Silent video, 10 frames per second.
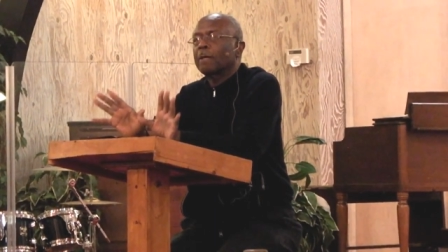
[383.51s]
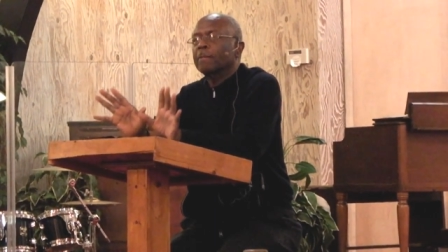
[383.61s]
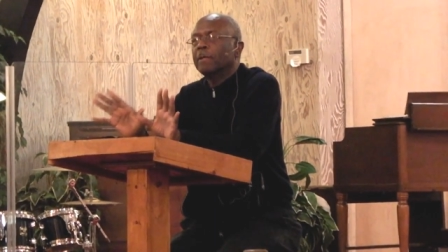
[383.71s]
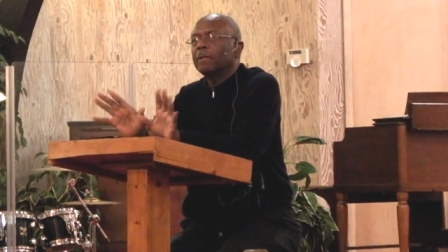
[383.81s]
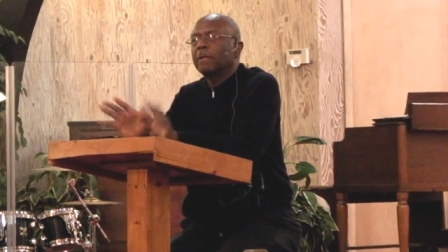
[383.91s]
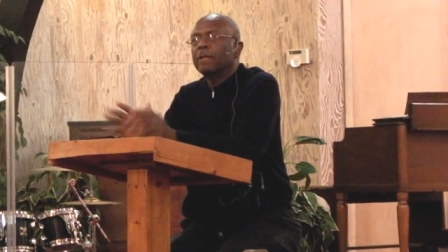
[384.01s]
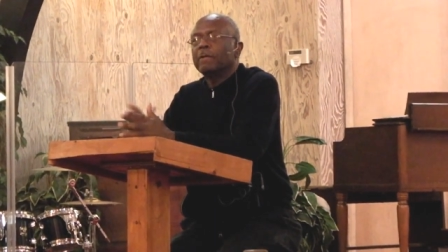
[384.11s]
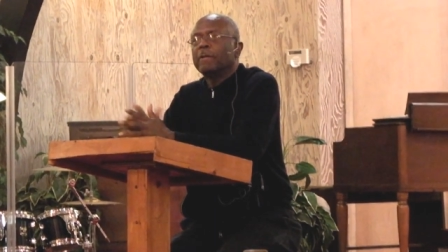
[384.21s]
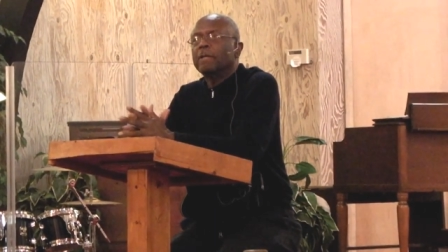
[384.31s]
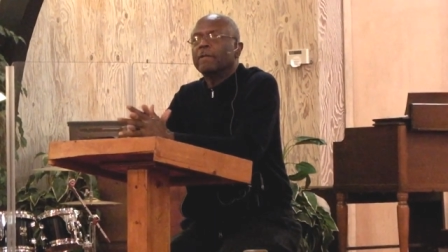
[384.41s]
I mean, can
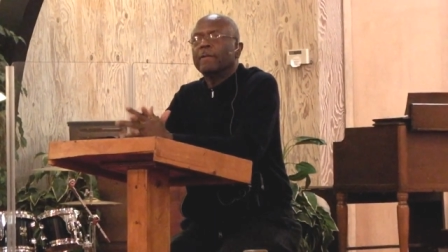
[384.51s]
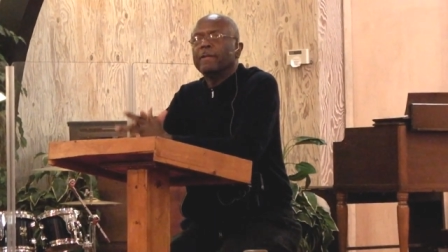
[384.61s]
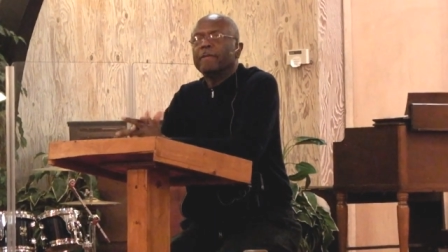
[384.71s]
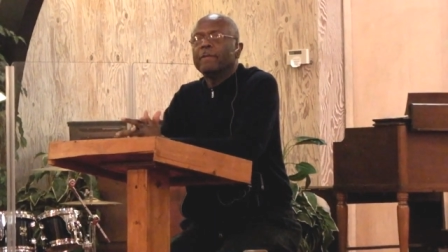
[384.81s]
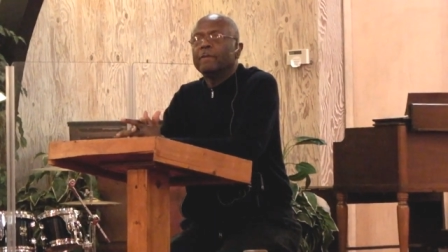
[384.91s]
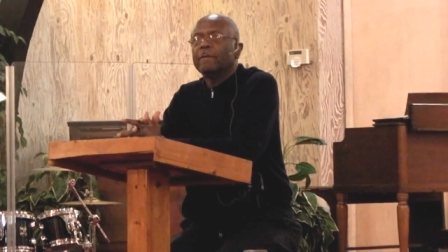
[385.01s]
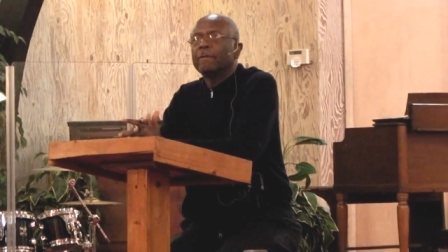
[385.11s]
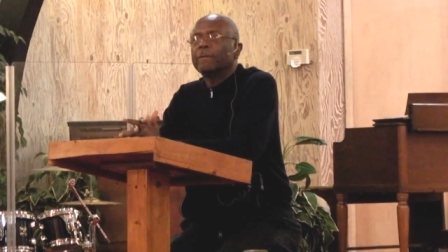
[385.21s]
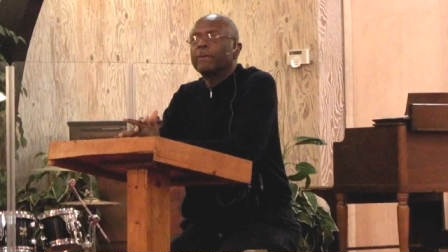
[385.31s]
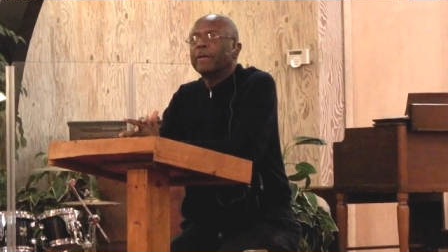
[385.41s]
you think of living
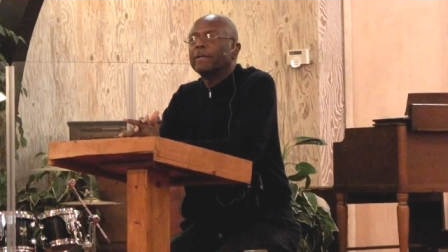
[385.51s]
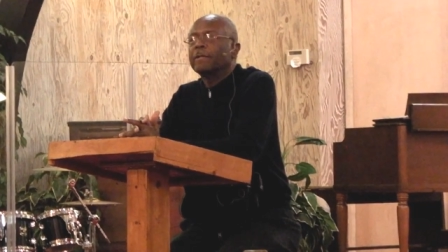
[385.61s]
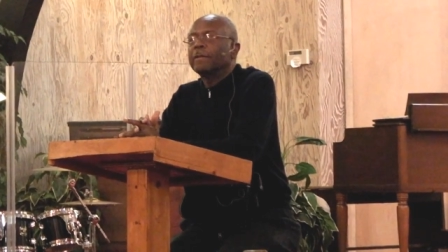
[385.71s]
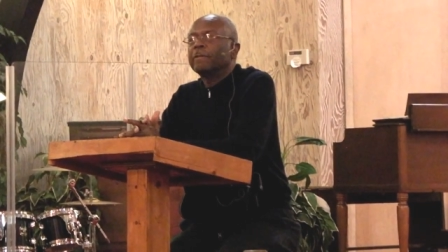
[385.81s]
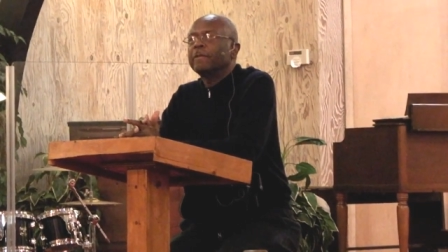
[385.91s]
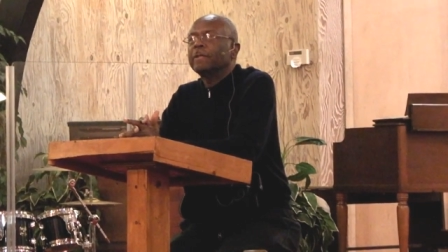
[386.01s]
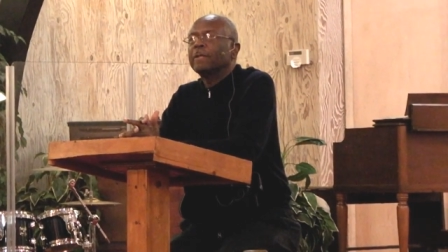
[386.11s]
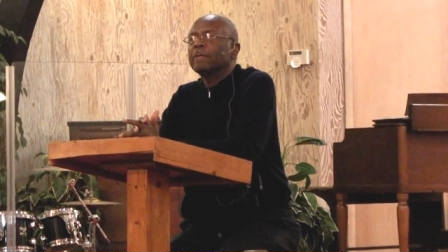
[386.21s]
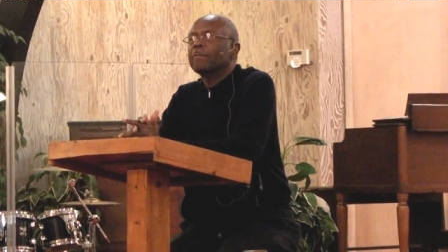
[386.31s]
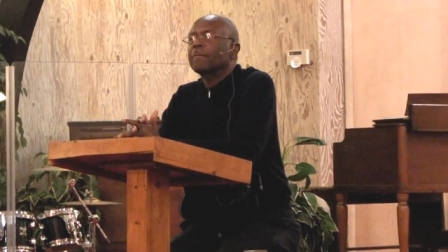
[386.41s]
throughout
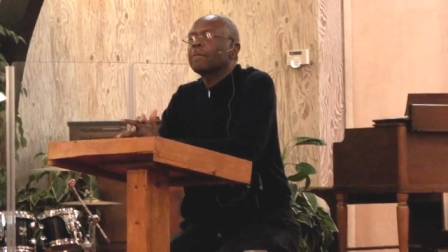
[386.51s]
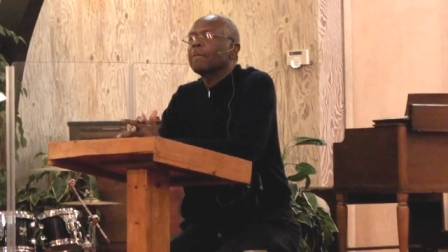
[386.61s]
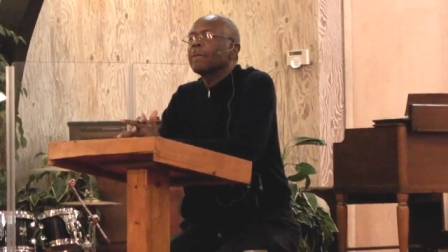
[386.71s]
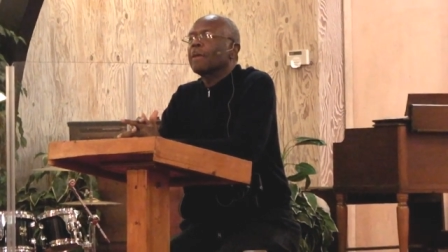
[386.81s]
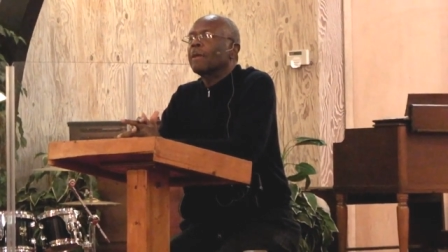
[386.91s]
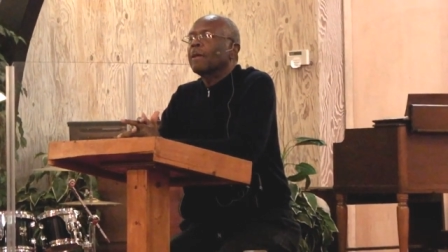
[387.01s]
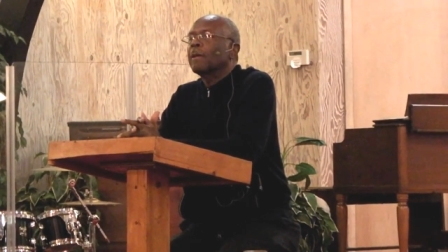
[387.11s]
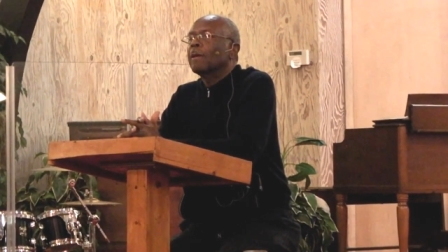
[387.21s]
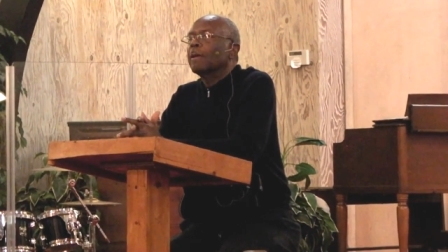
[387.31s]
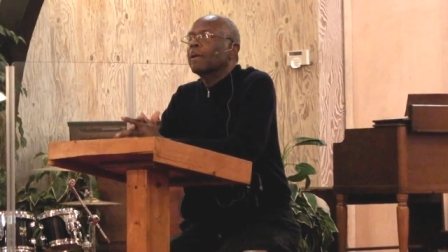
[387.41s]
eternity
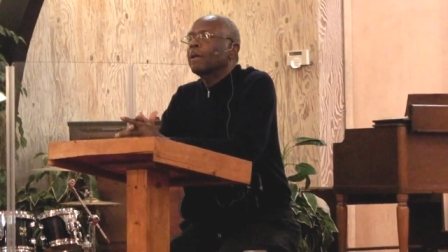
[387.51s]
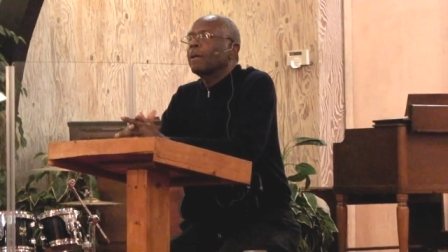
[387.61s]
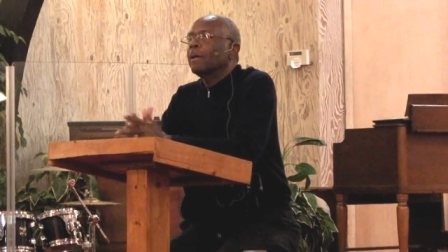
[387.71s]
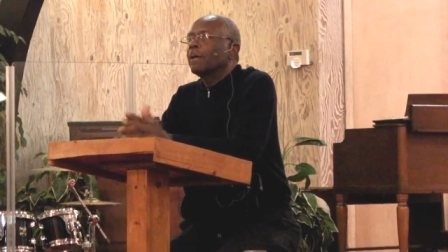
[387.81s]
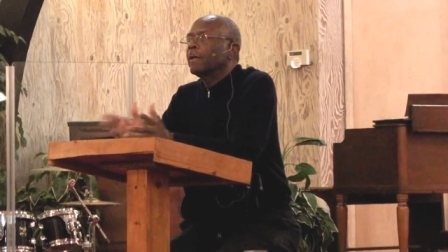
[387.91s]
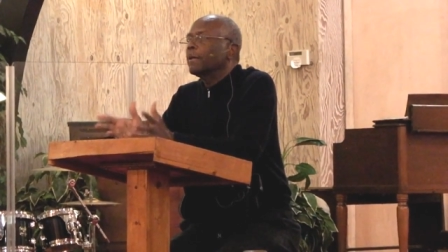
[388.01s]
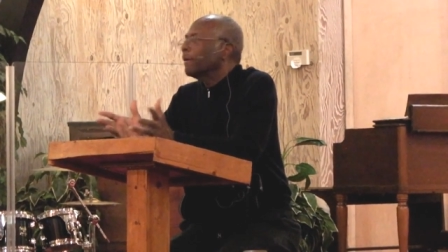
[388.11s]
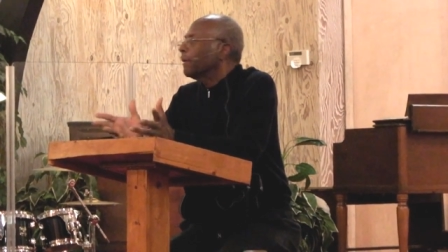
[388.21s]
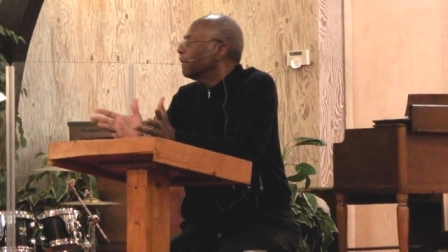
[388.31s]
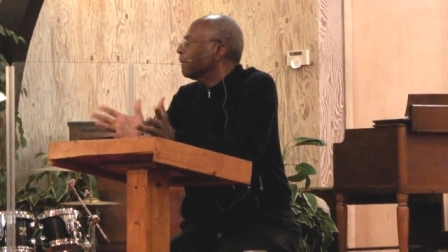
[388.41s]
uh, in
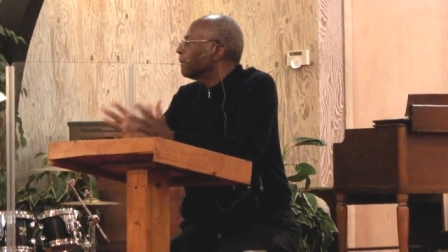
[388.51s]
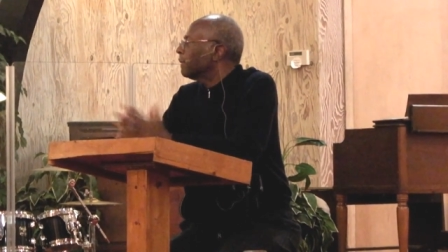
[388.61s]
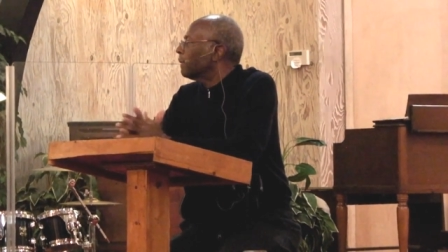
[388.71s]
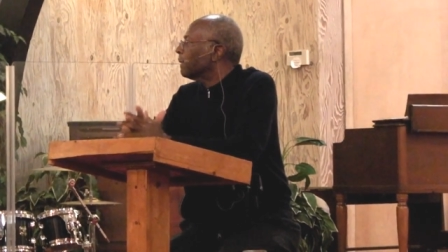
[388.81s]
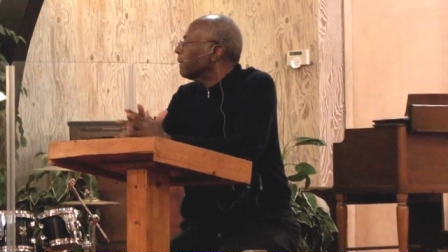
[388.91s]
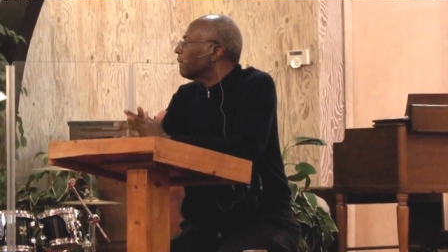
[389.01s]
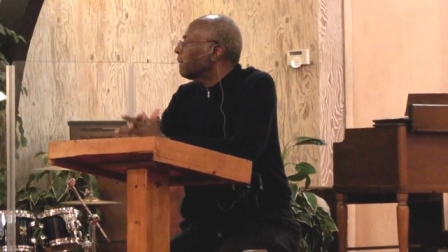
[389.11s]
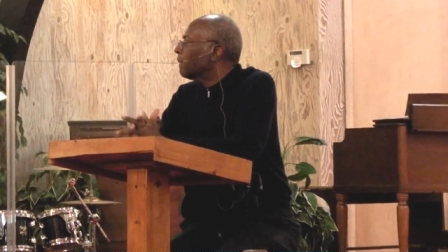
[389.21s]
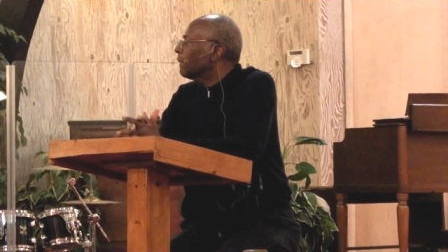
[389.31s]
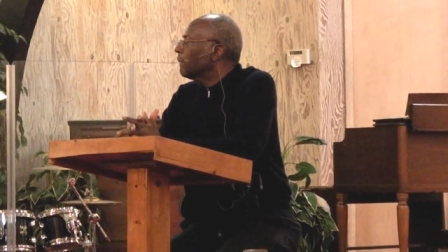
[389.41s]
a
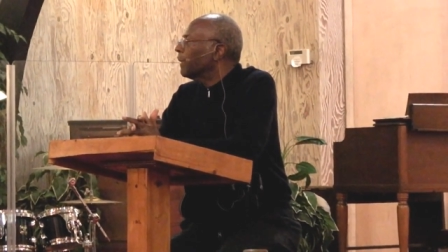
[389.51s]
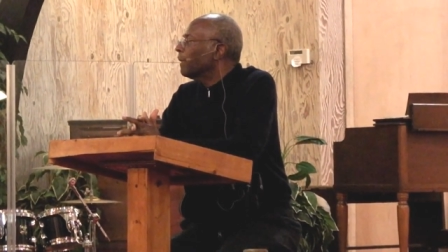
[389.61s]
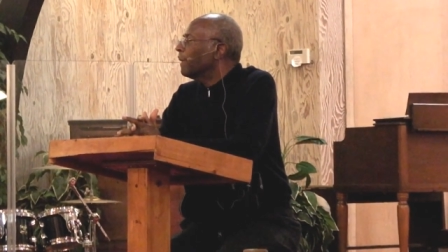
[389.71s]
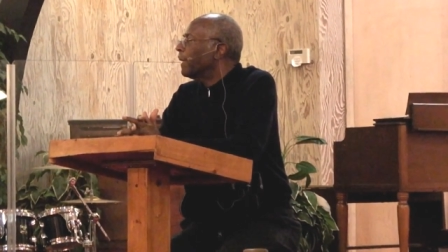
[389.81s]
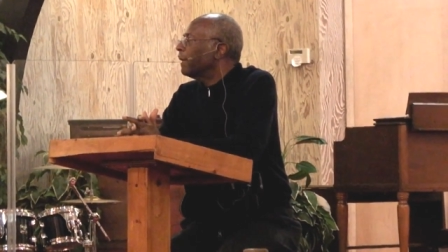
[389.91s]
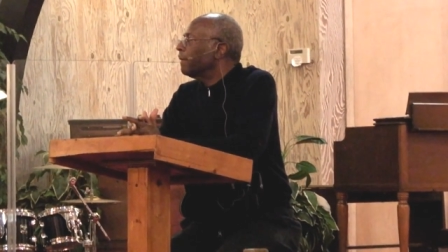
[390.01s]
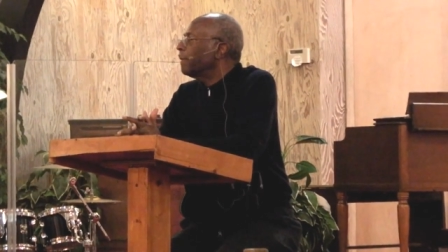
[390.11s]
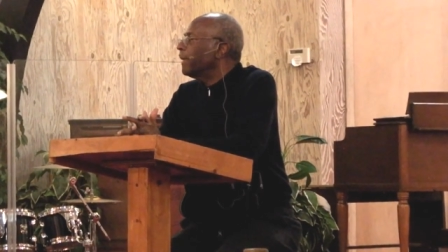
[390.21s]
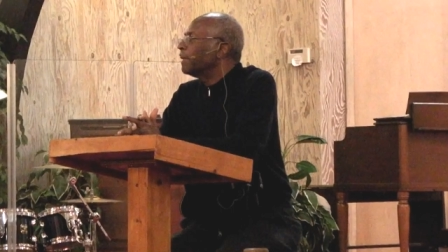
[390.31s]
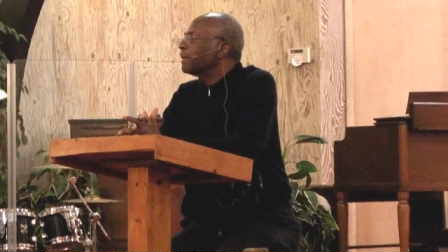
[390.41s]
real body?
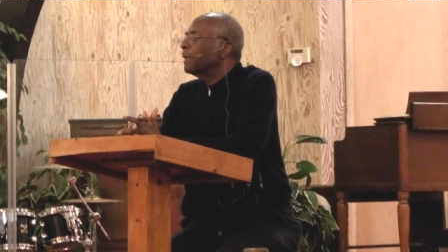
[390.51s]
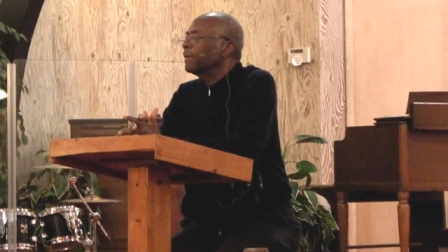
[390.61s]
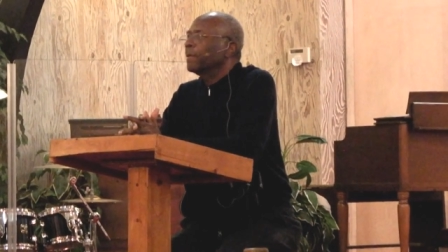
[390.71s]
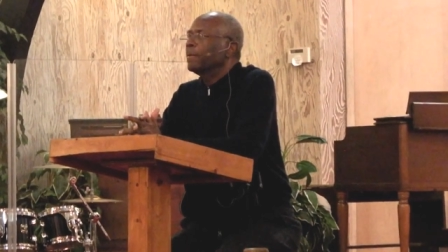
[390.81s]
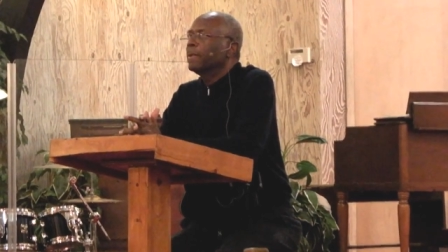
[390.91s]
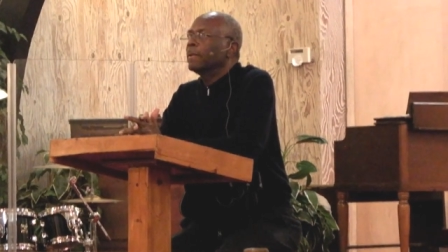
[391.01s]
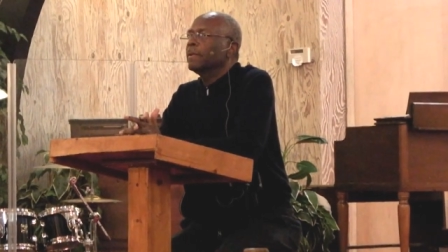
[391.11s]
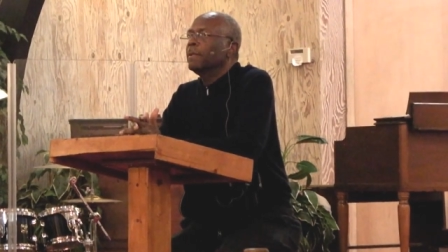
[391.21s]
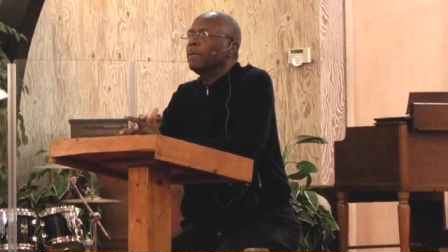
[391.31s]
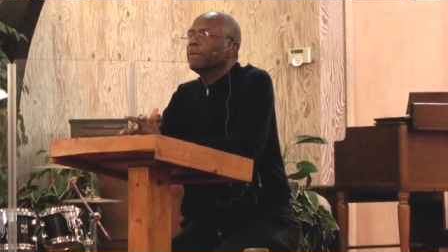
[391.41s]
Everybody's not going to be
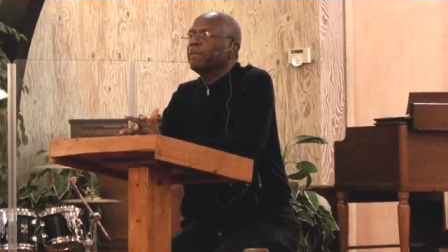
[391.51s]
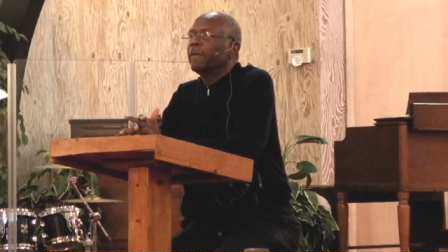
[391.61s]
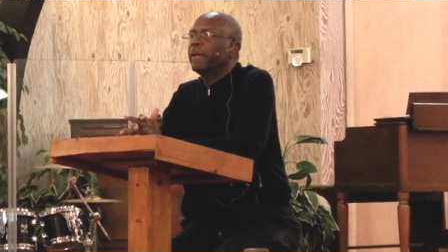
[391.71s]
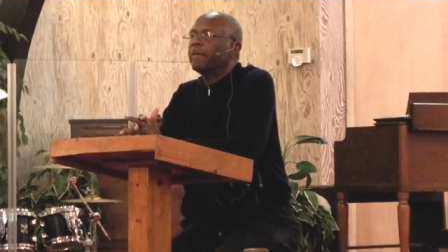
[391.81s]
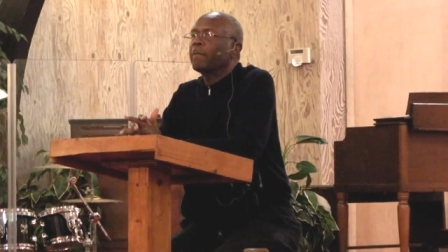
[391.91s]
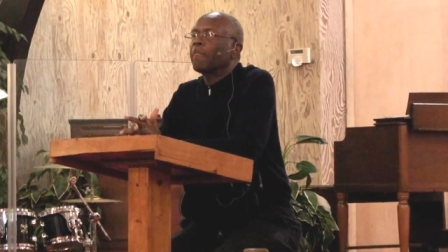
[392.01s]
glorified.